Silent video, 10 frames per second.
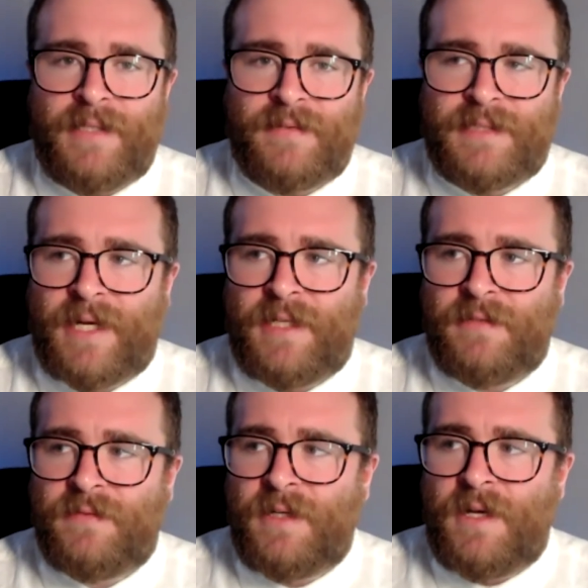So it's kind
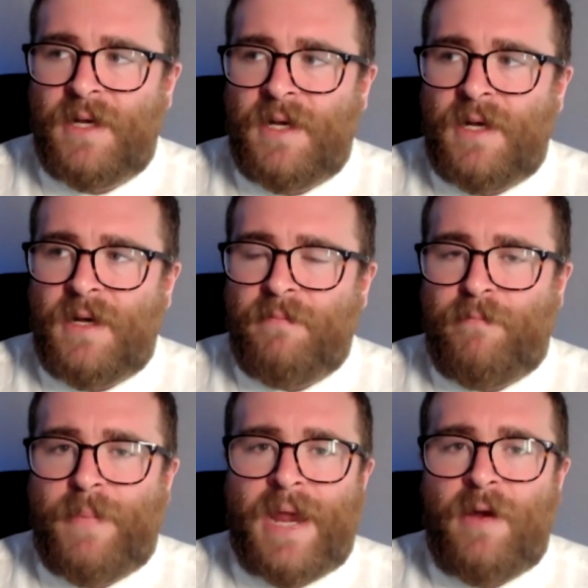of
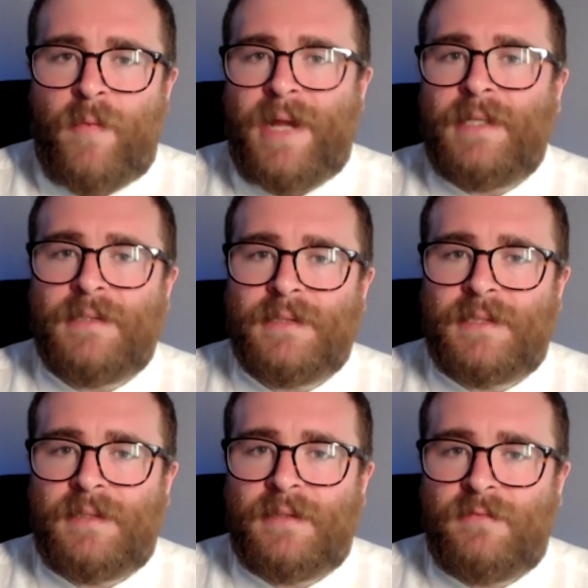Bing
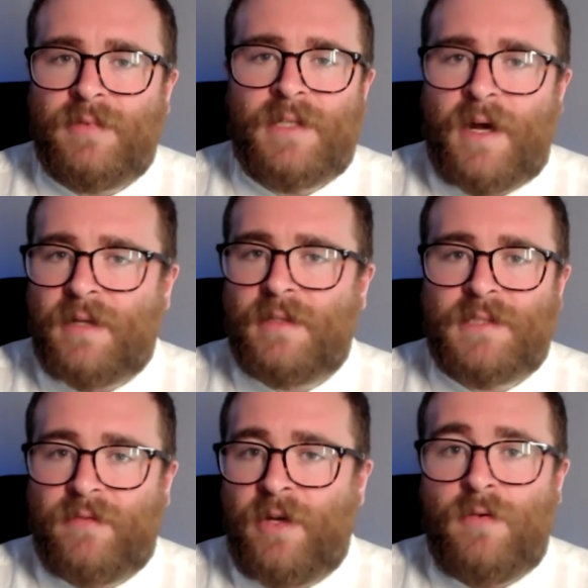wins
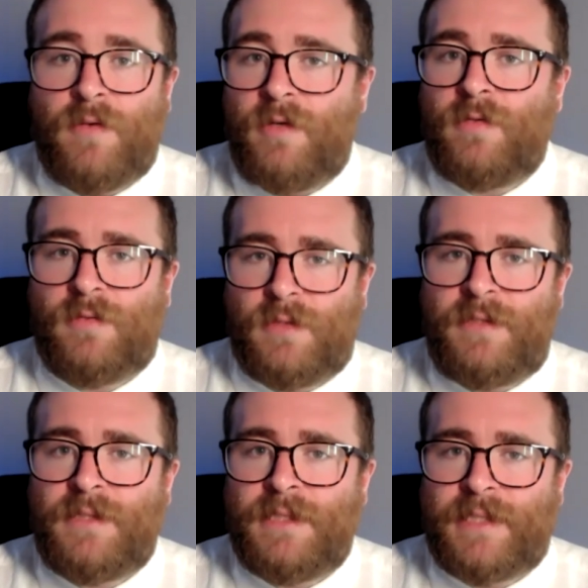regardless of who Google
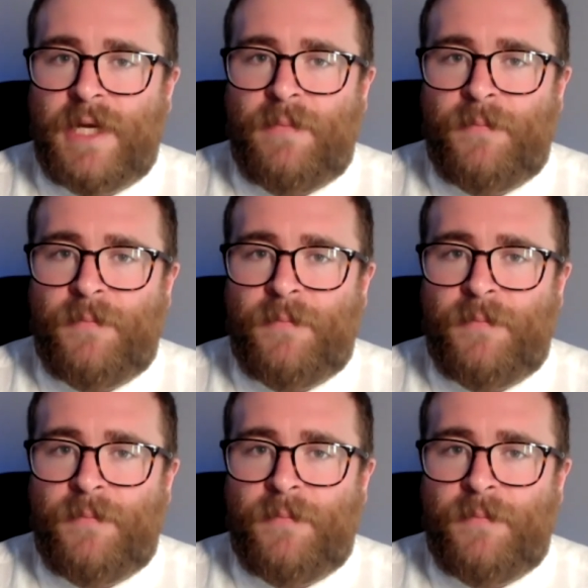loses to.